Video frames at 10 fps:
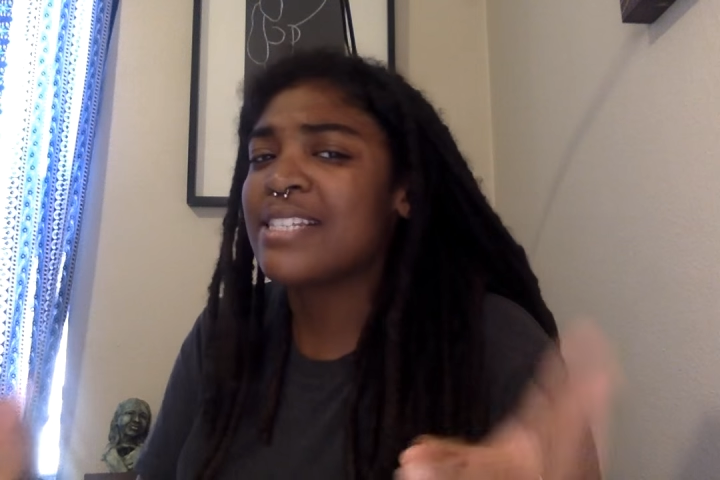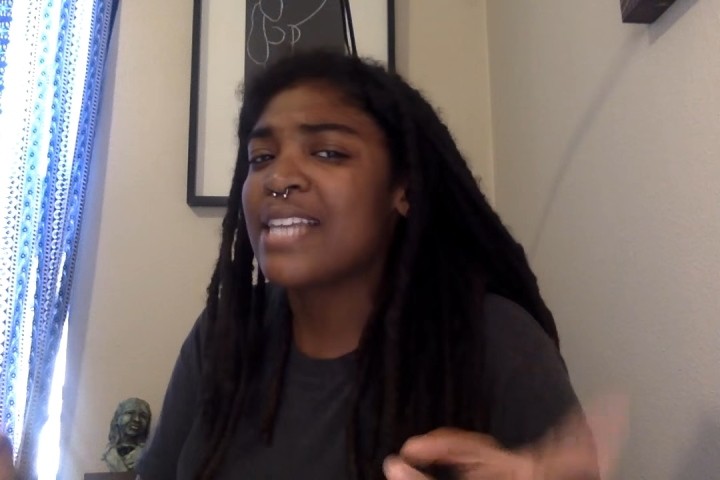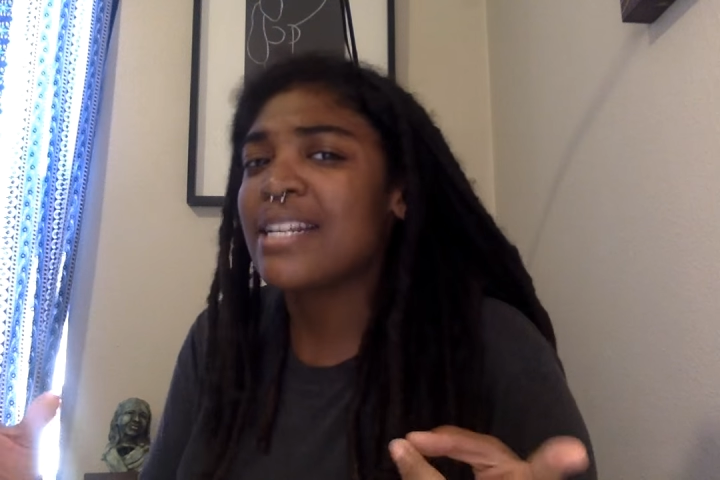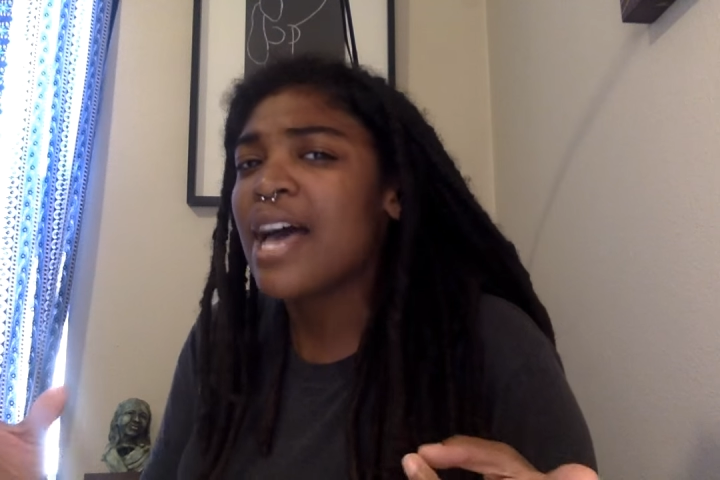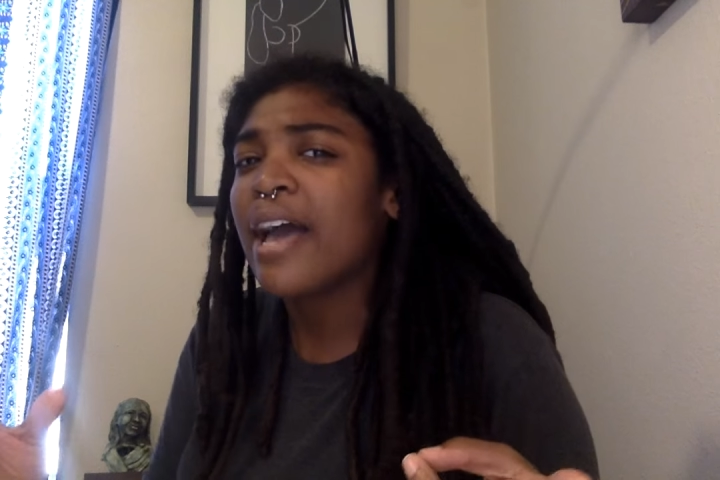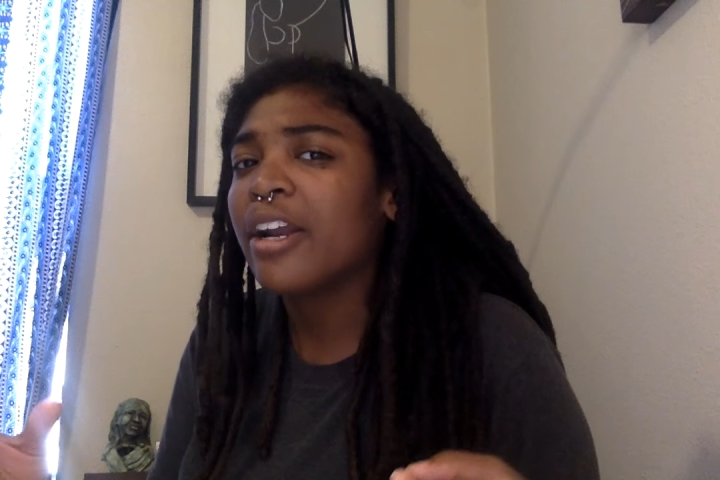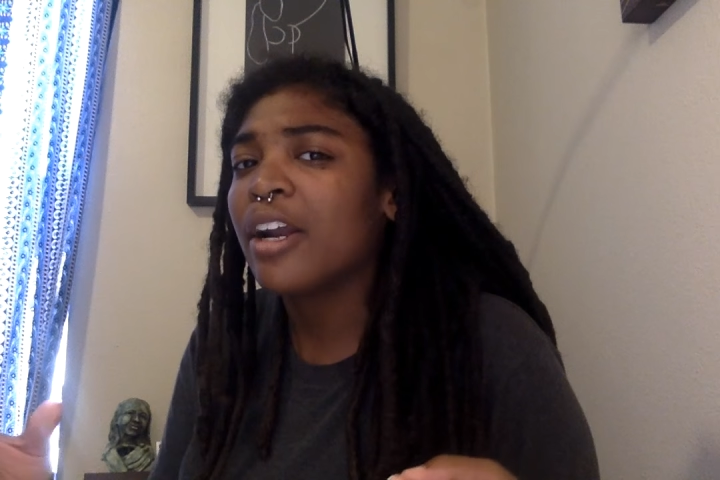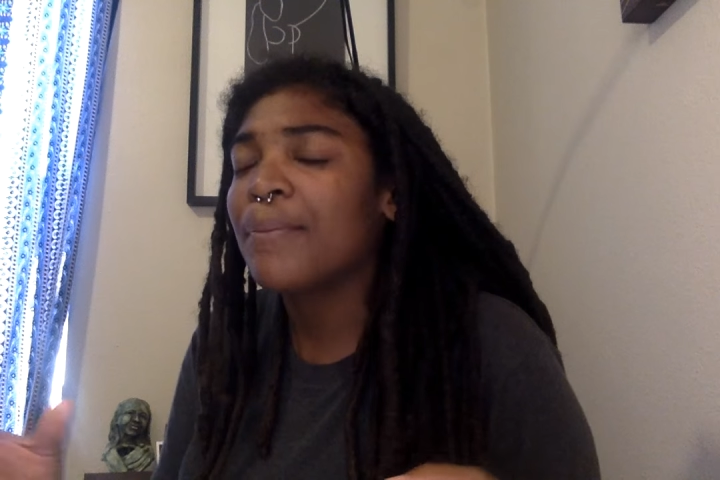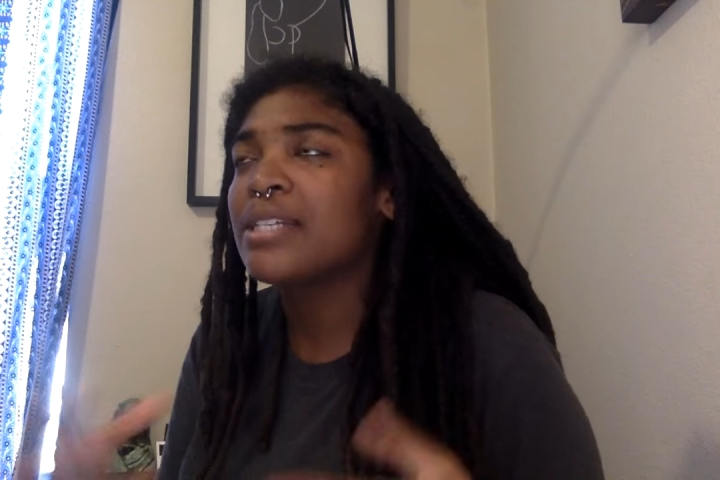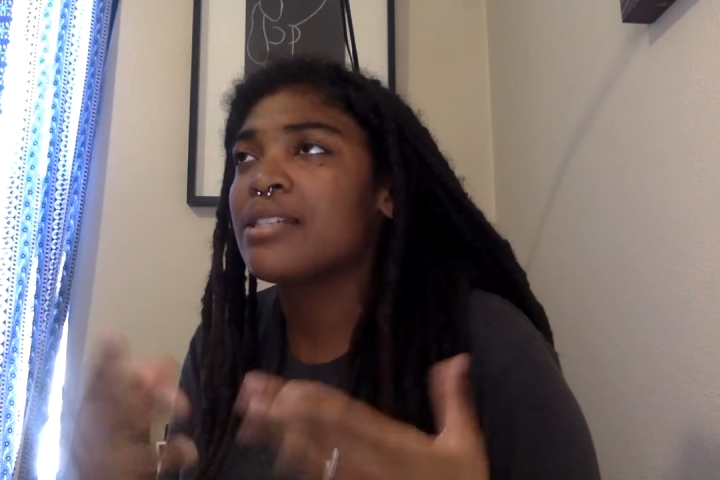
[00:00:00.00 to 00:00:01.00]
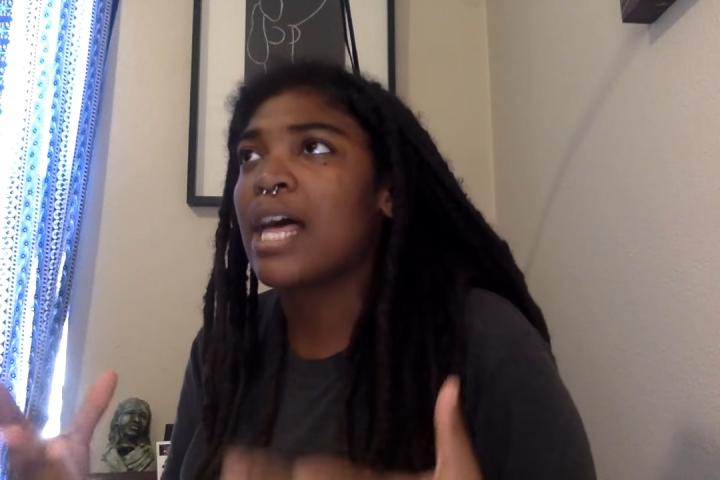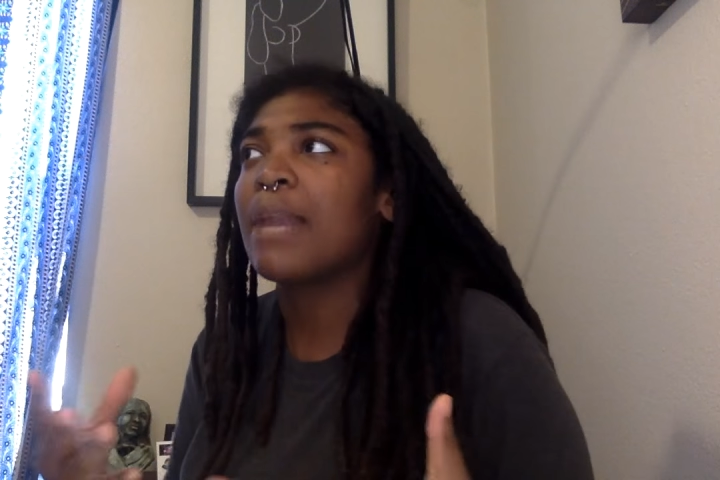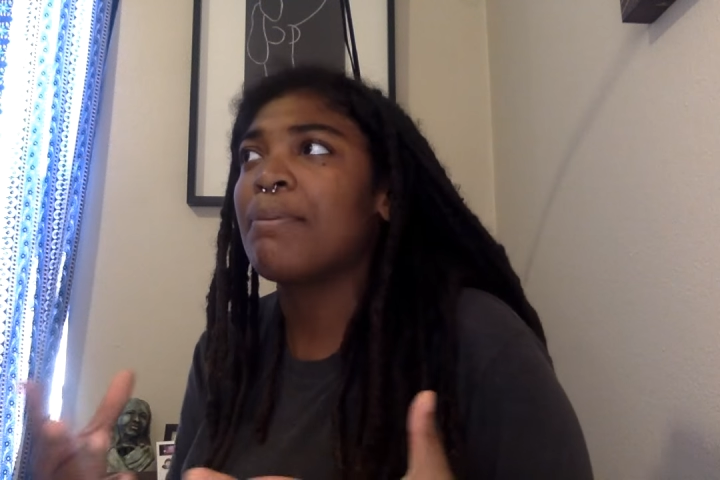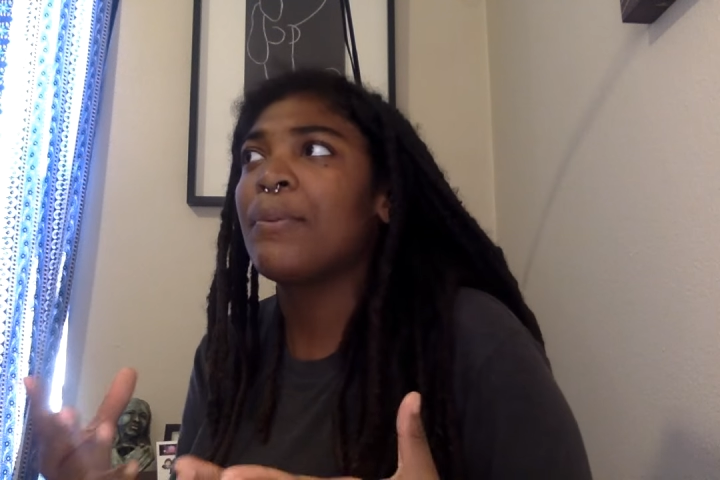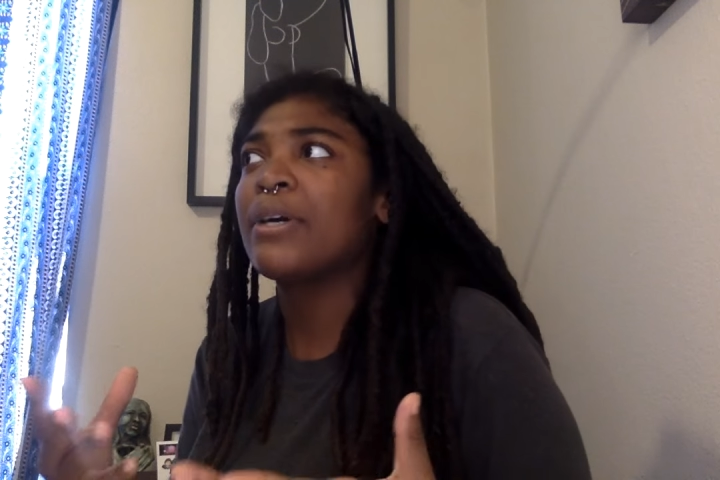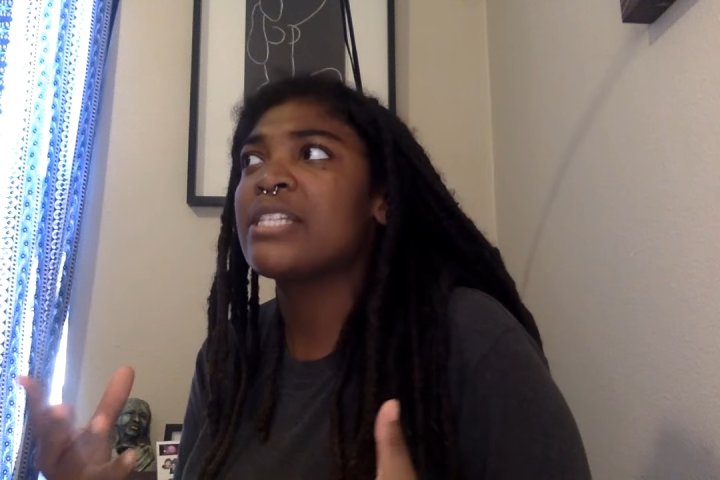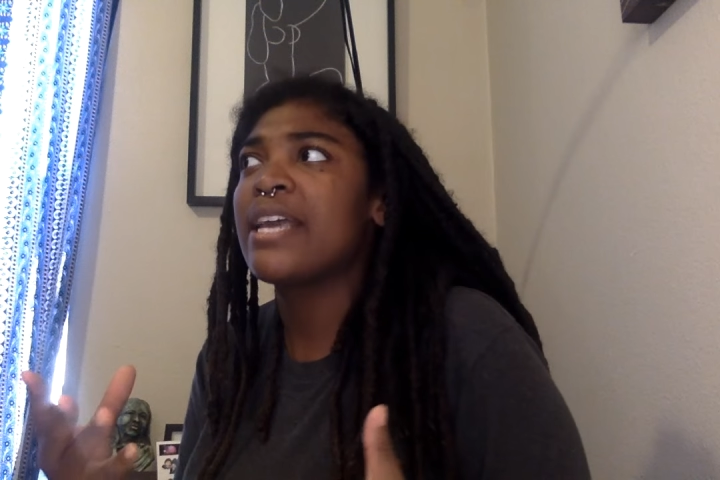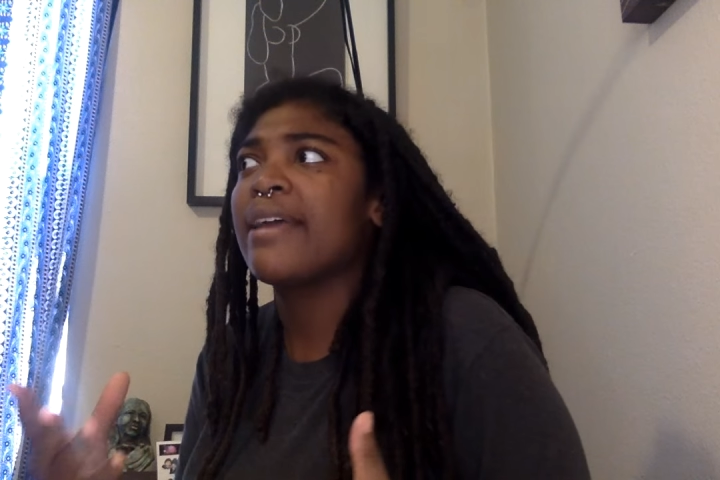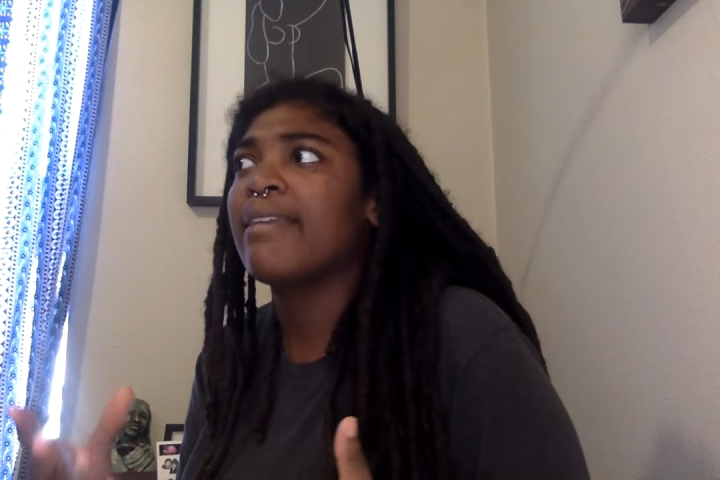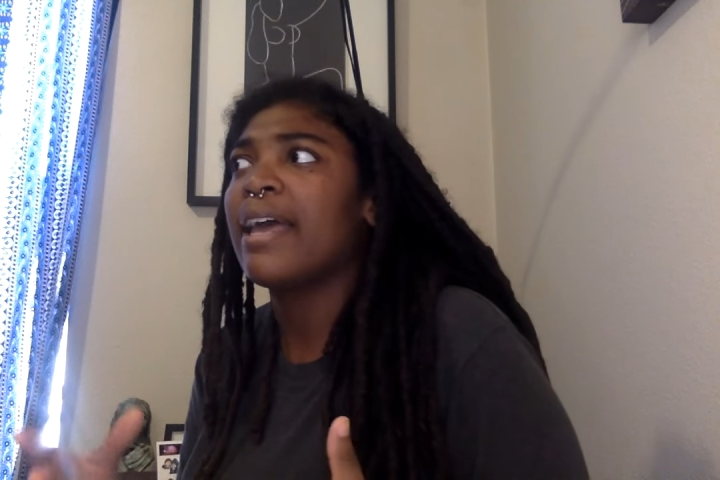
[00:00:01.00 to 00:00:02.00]
satire because a lot of people are
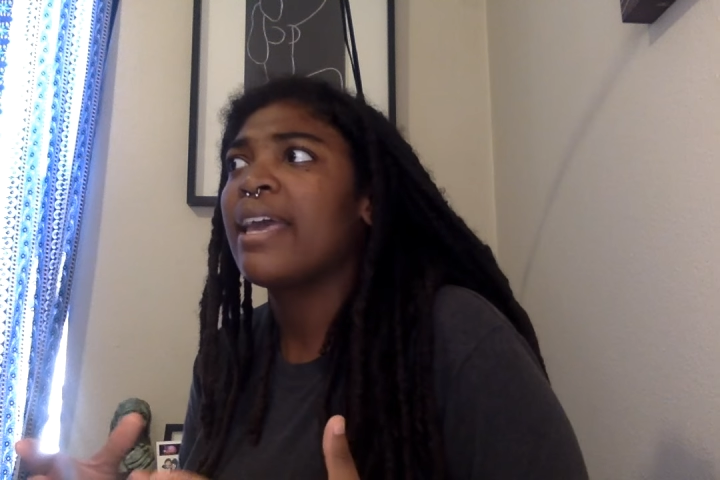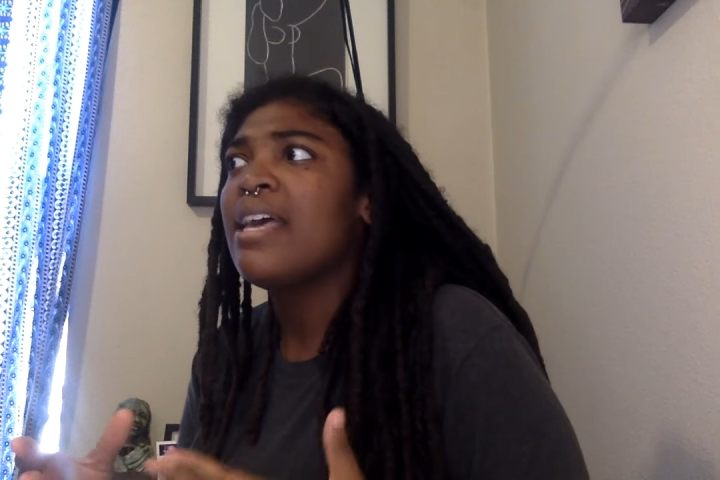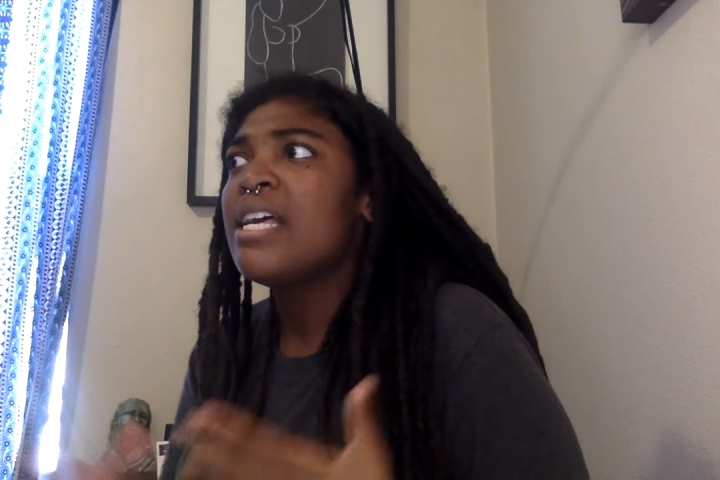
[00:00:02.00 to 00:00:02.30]
saying like